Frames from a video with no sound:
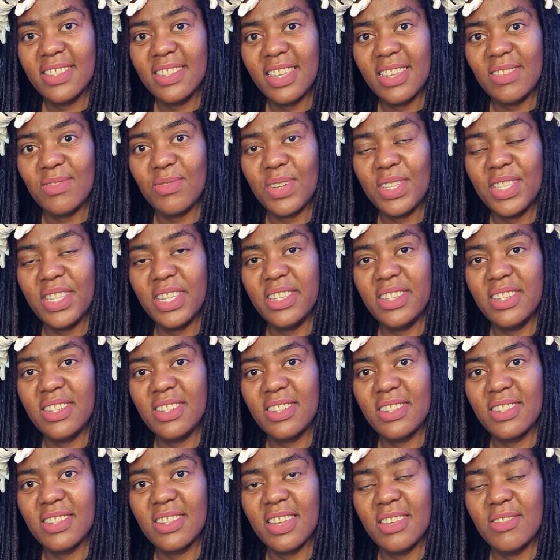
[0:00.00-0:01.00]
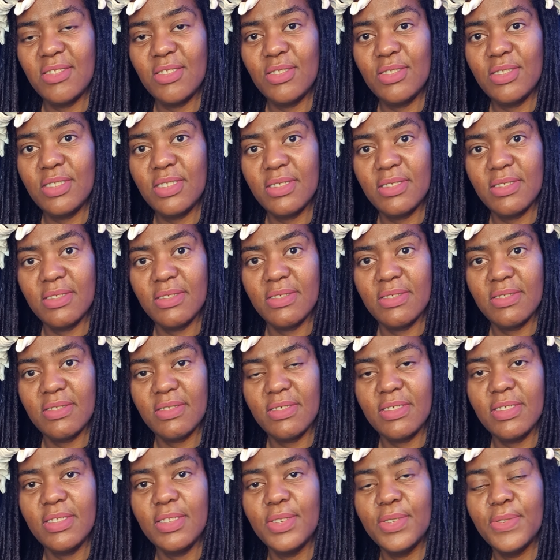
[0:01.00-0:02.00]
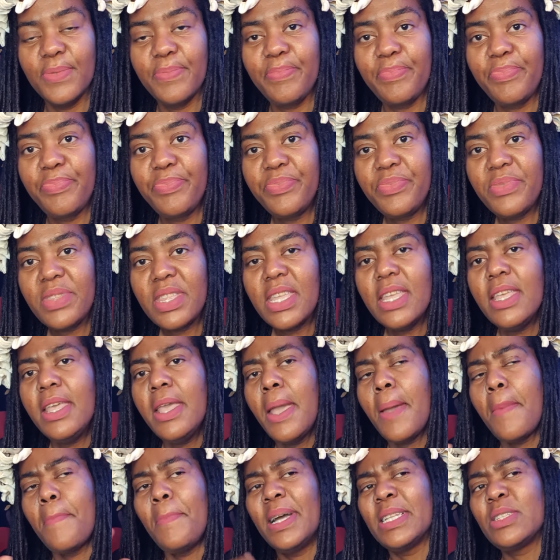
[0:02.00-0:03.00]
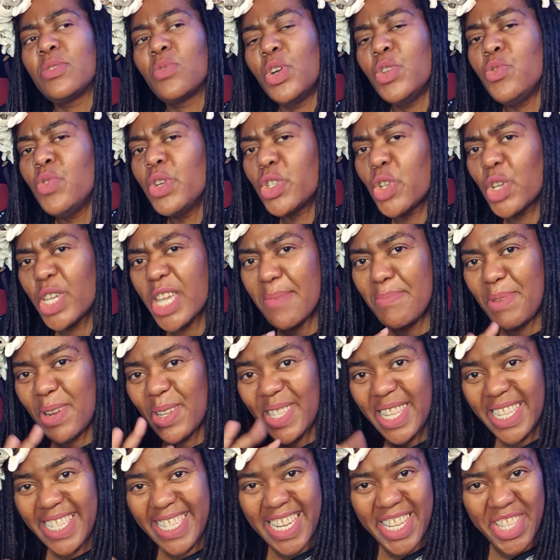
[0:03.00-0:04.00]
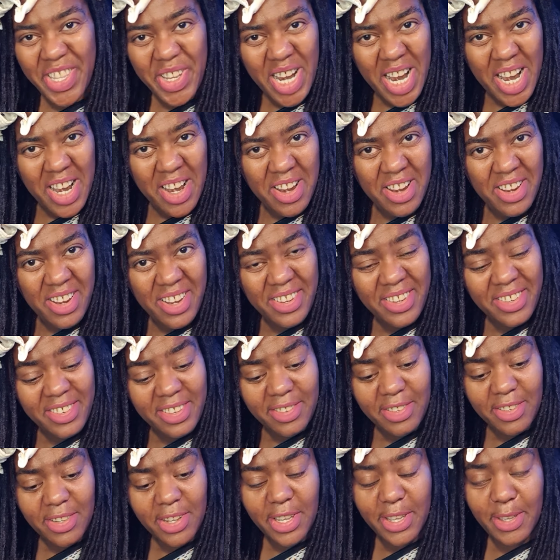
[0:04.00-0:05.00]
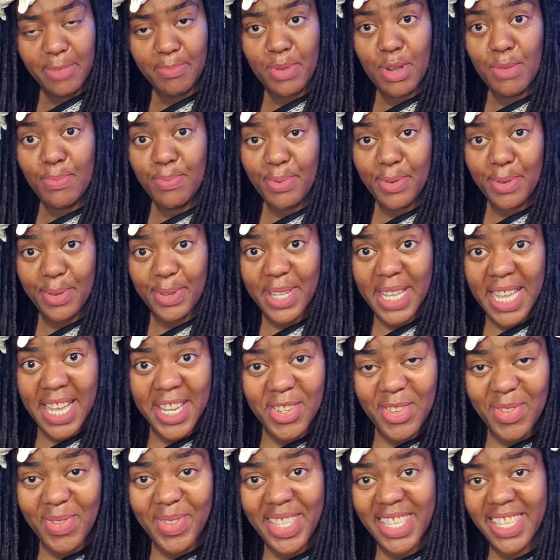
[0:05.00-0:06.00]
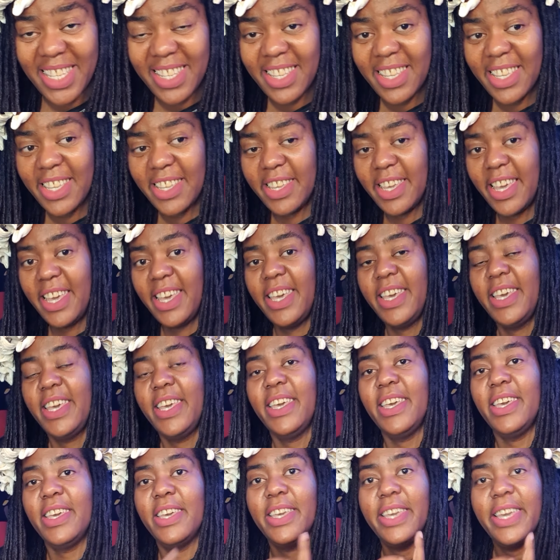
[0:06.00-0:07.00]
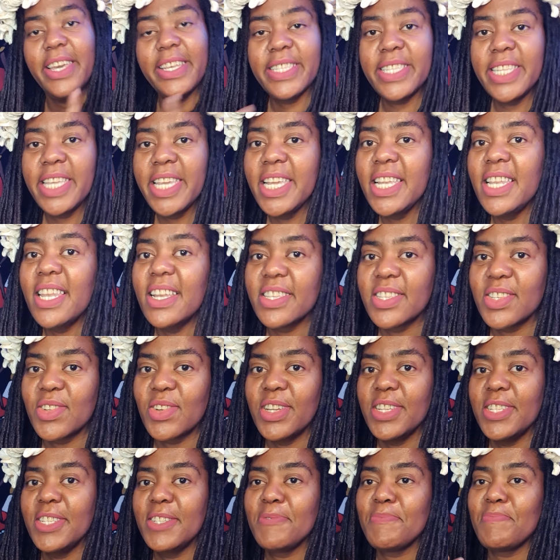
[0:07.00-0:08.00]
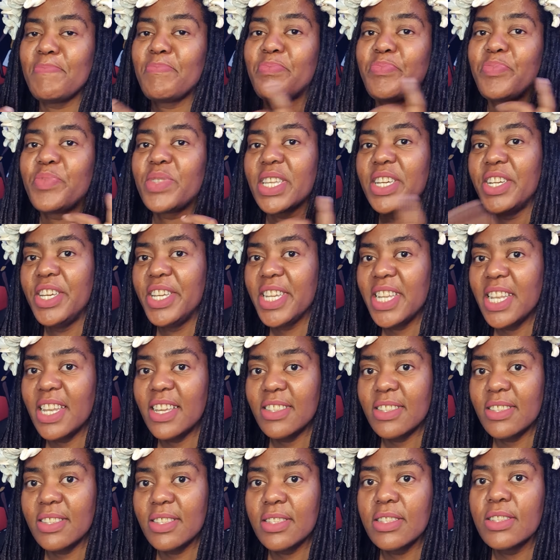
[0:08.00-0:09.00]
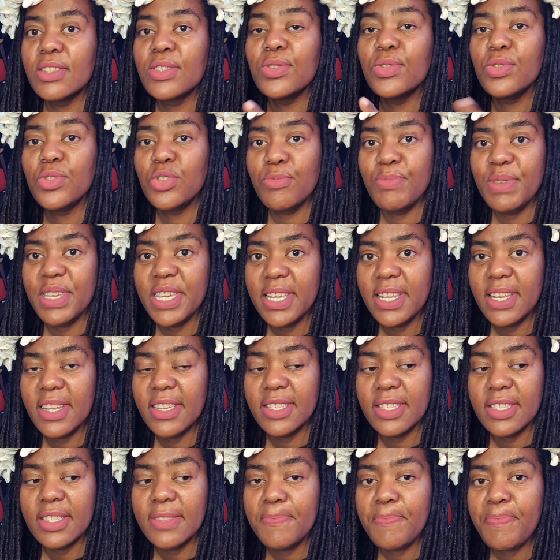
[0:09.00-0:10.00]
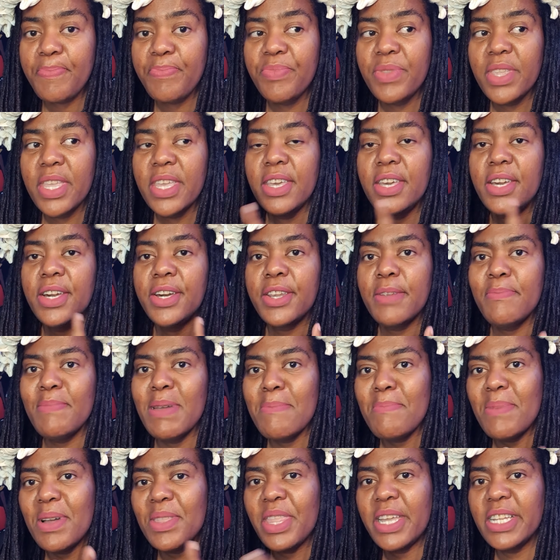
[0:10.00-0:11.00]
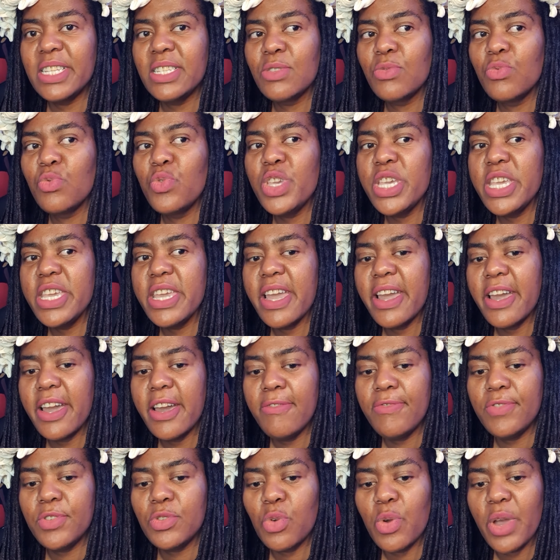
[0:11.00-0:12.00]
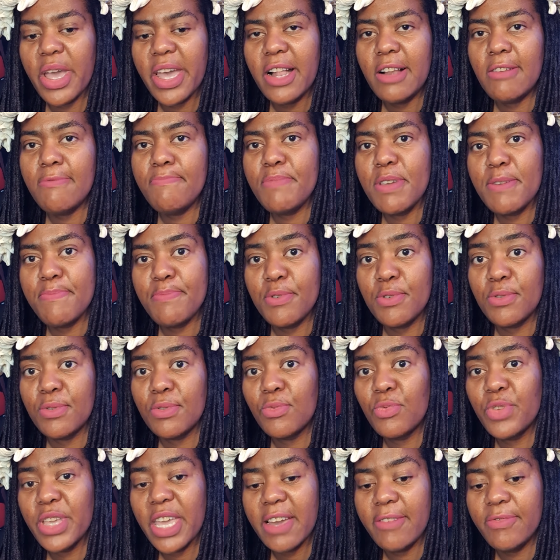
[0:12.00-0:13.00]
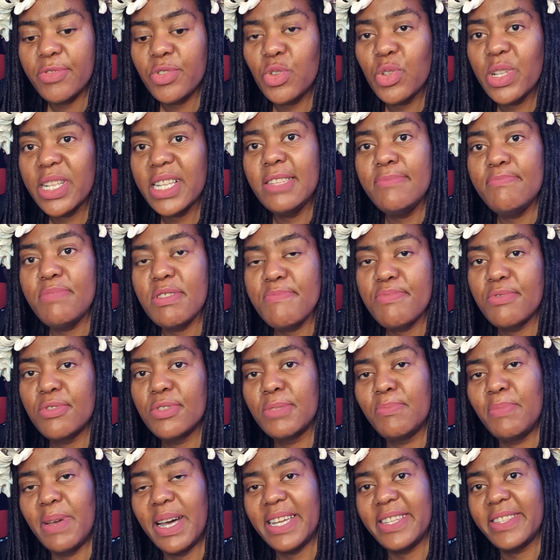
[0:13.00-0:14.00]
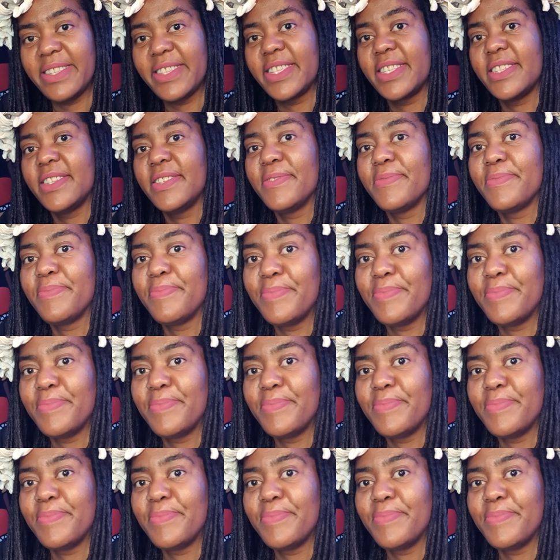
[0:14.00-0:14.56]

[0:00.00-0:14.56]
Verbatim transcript: That one that cannot, you know. But when we talk about the general uh, poop kind of thing, uh, as healers, right? Healers, soon to be healers, remember that we have to help people. We have to clean people's parts.